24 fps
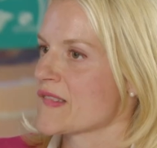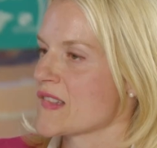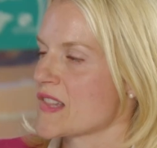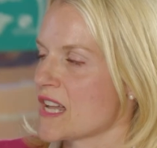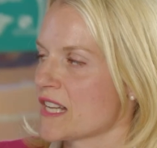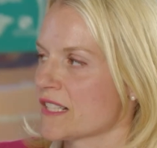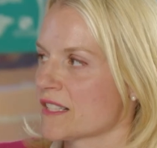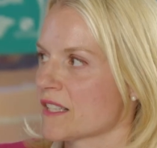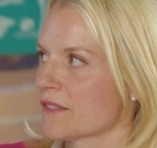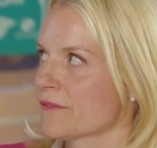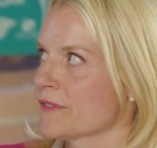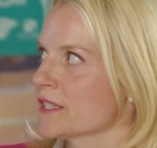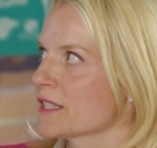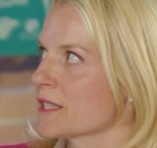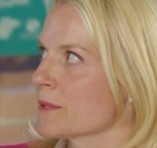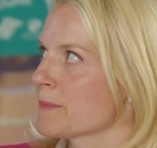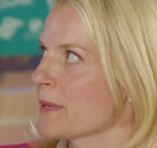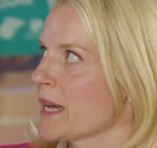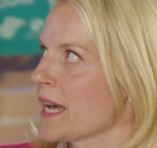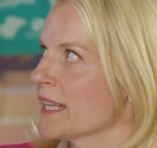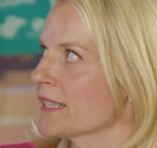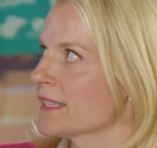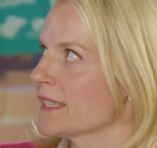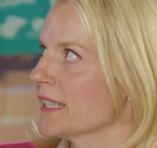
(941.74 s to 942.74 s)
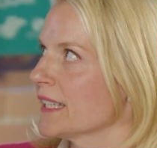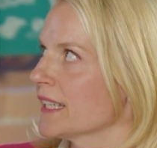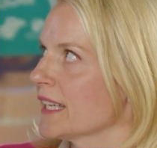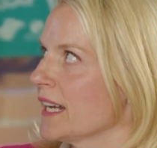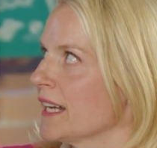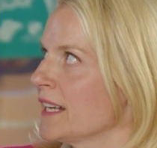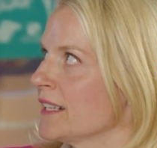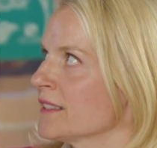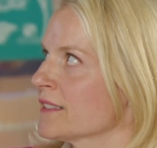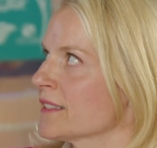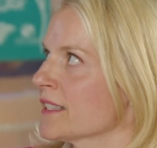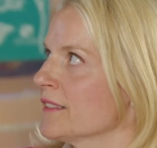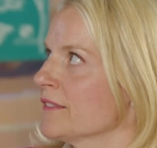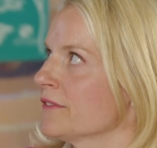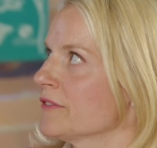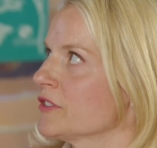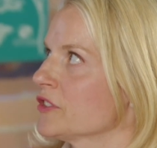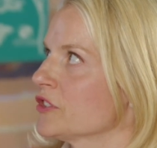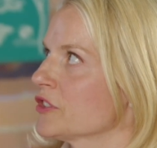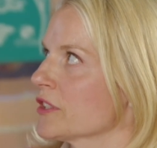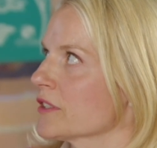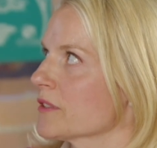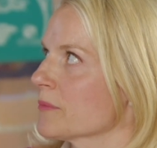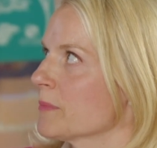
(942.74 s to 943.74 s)
As if it's a bad thing, and as if
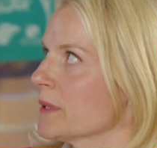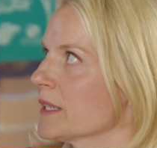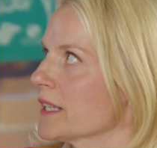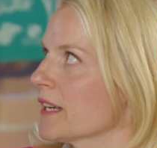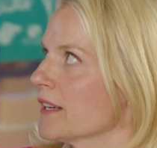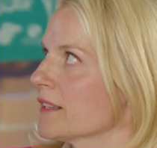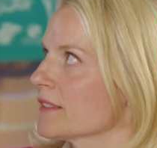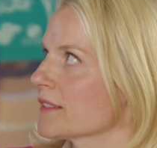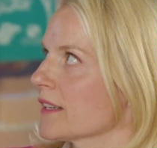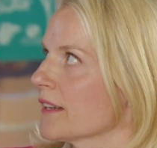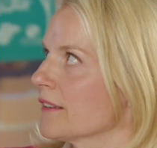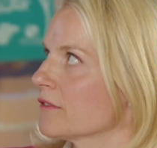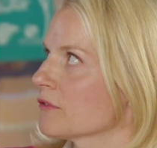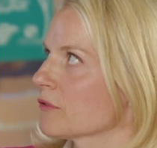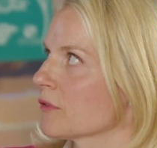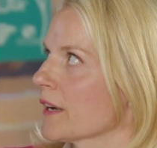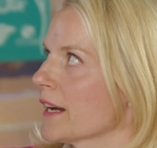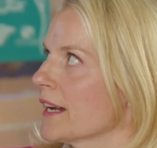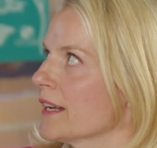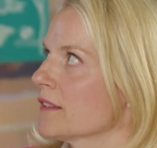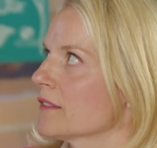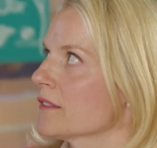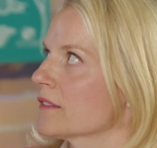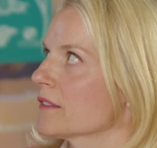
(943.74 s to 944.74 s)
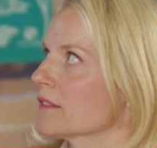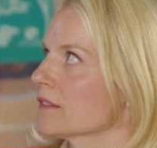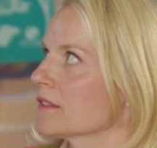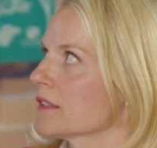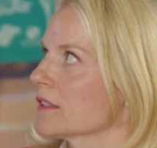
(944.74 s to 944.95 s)
just because I've raised